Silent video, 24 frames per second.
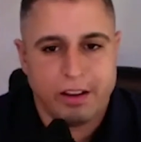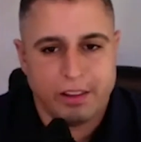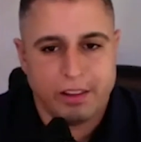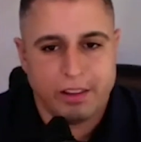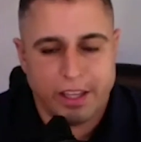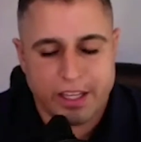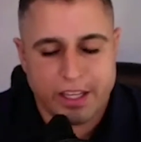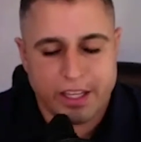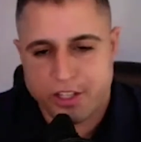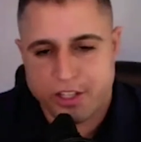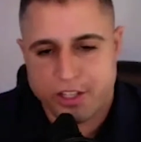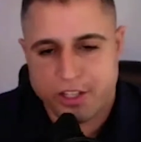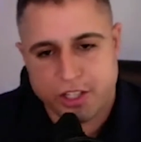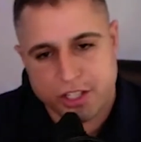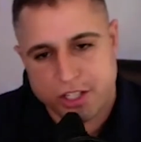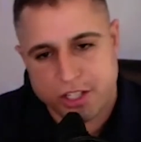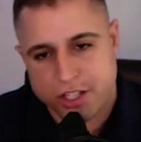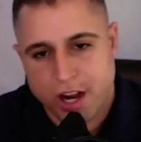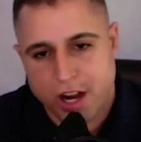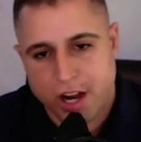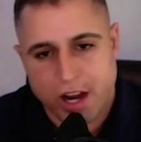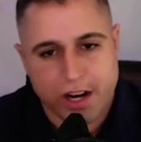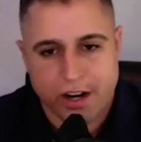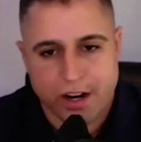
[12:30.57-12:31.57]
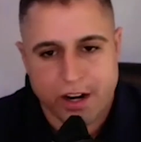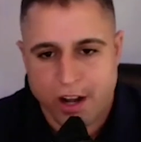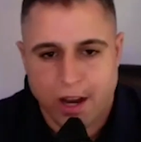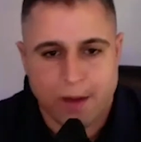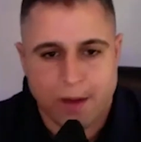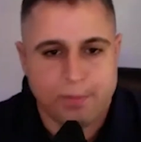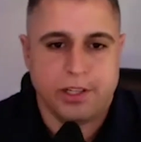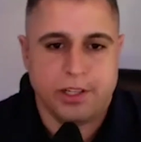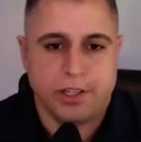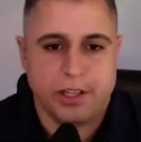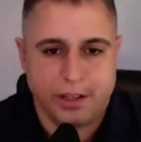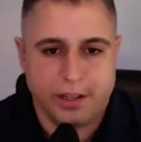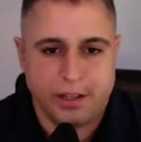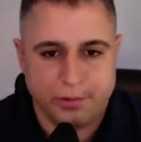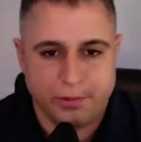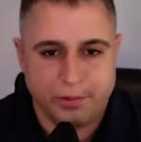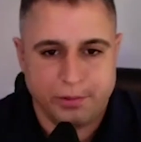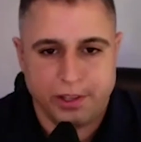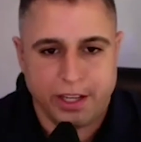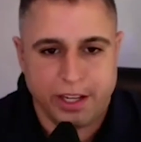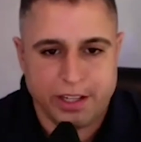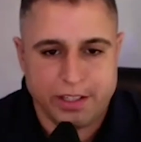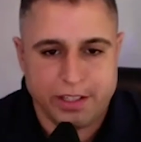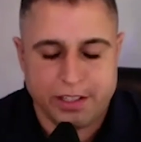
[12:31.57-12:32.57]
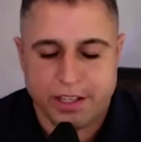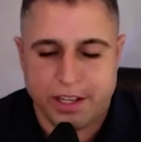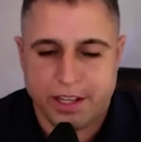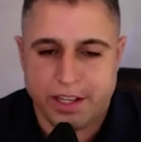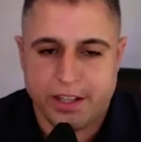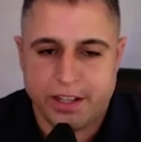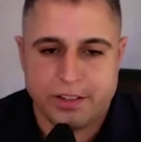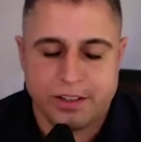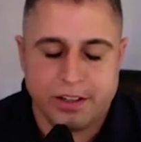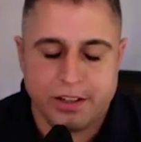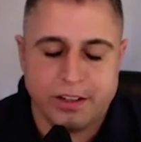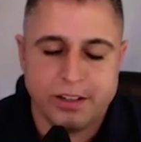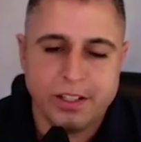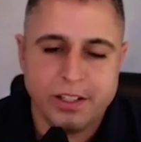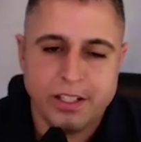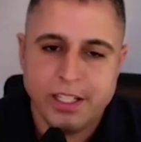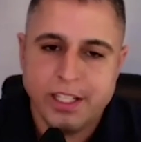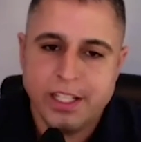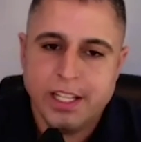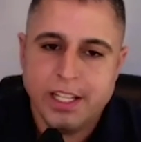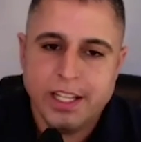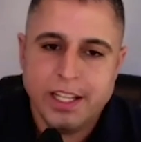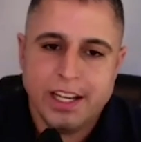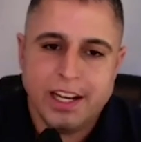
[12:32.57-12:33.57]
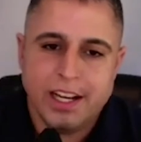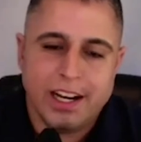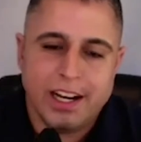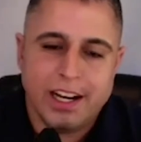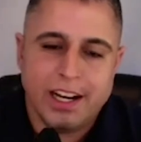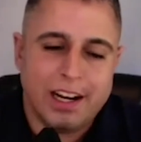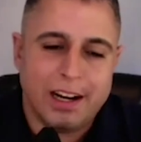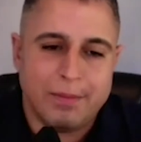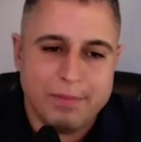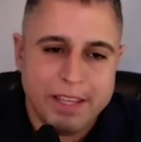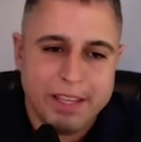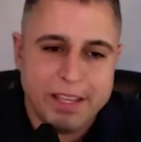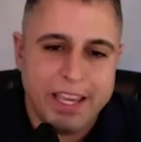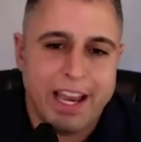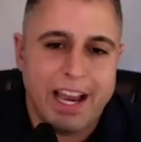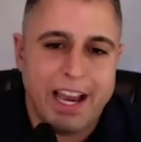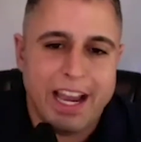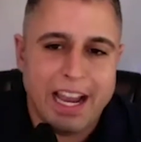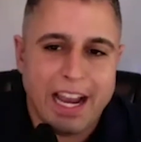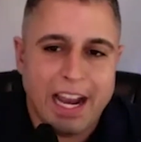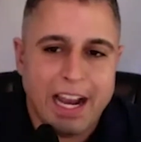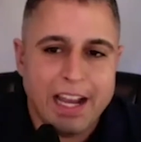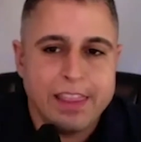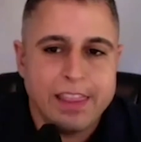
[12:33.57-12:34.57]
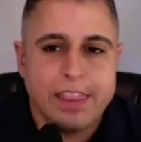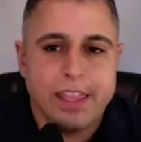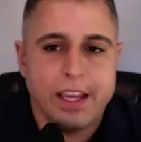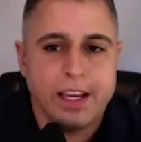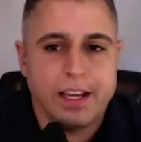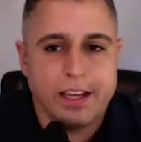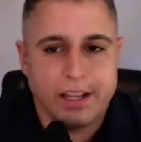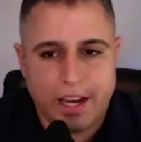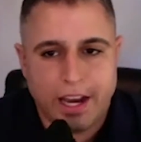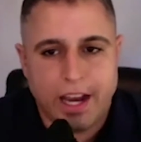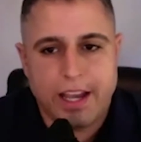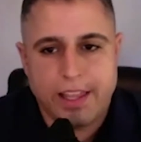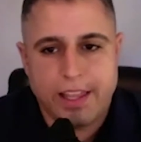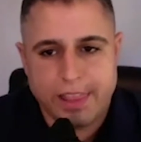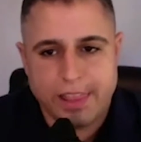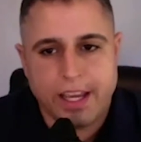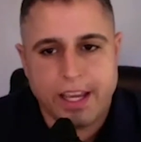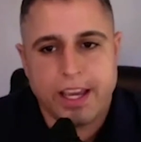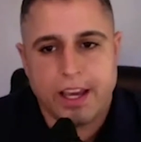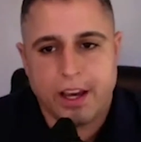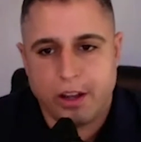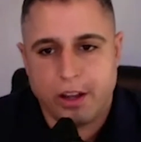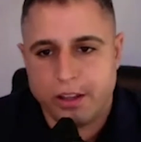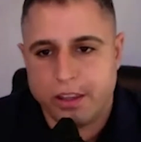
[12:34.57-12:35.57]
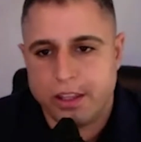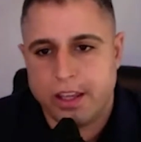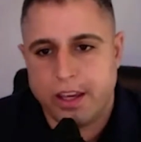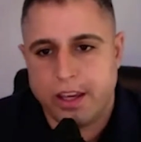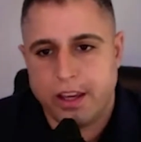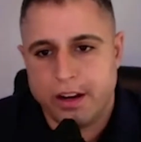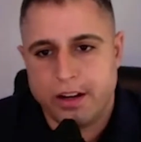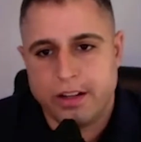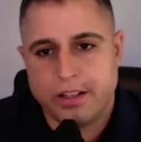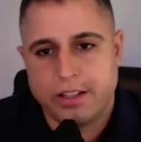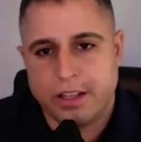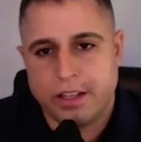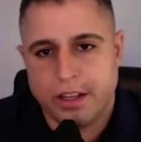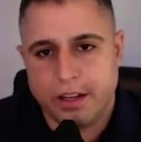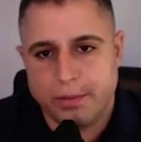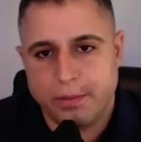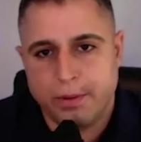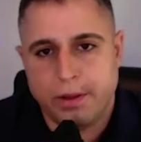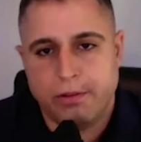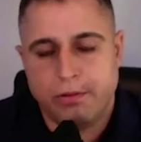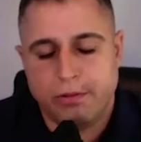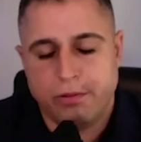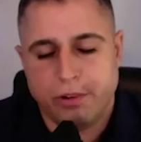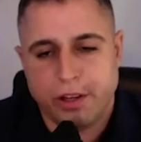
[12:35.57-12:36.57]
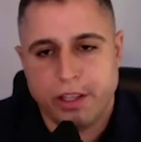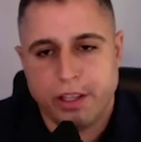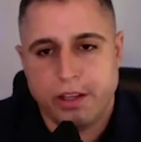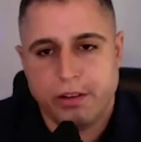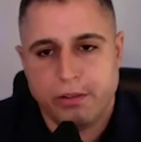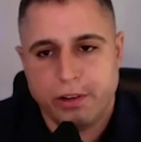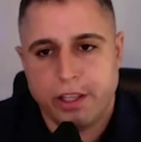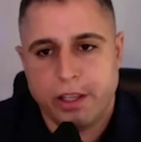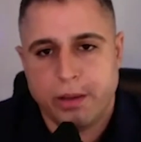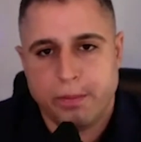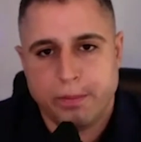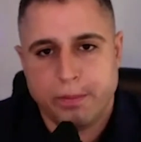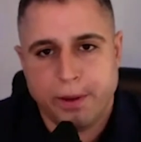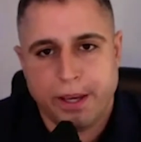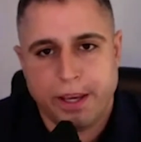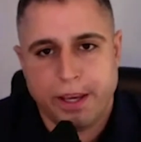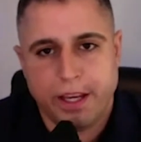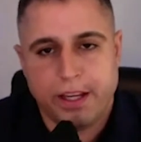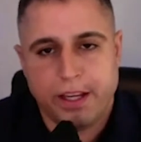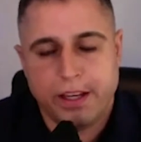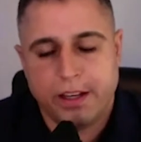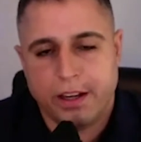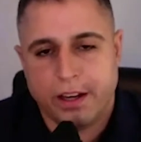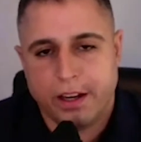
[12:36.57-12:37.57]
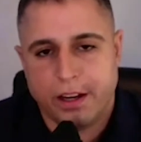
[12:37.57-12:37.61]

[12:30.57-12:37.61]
Like it's just not an option anymore. Like I said, so um, yeah, I think I think healthcare is going to be really really big.